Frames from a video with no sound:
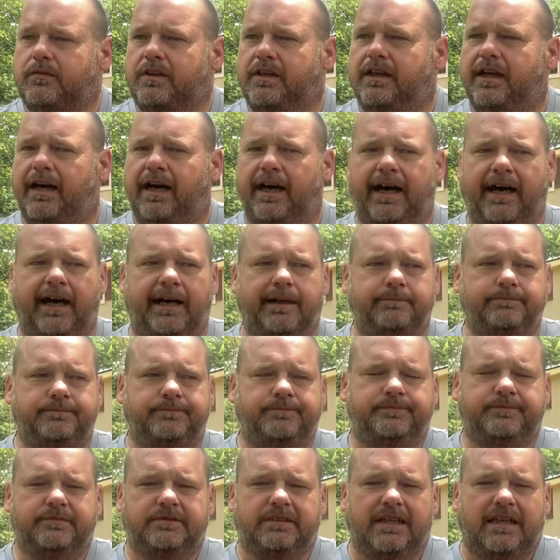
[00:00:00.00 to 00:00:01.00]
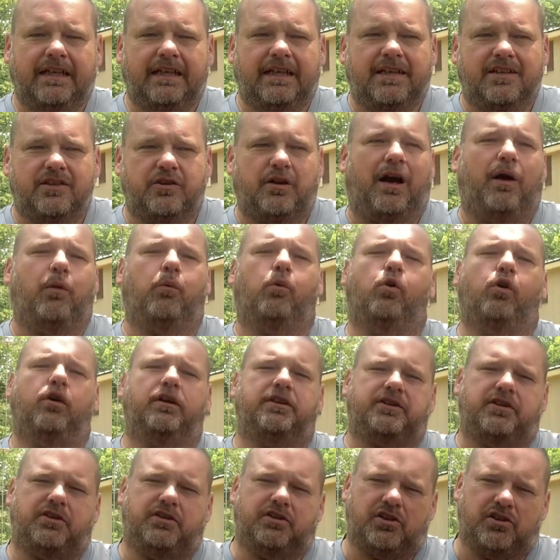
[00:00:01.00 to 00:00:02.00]
um, so I
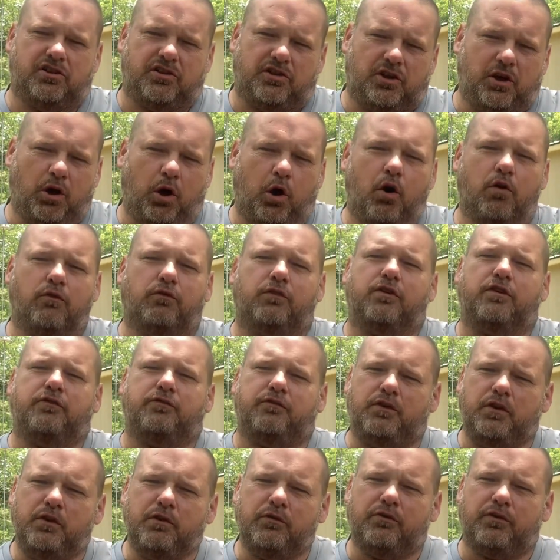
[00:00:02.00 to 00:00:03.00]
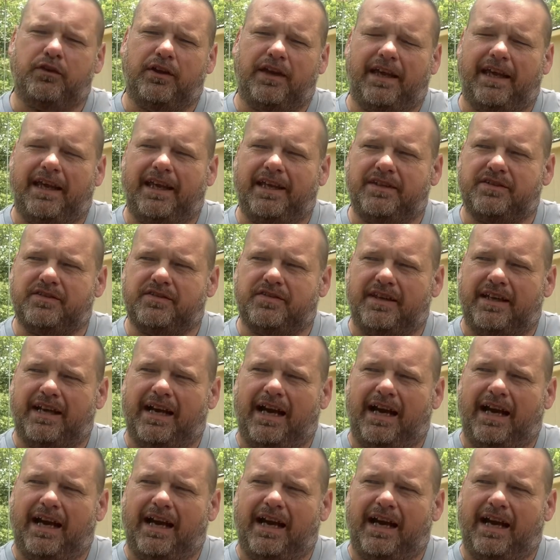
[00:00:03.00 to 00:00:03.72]
want to just go over a few things that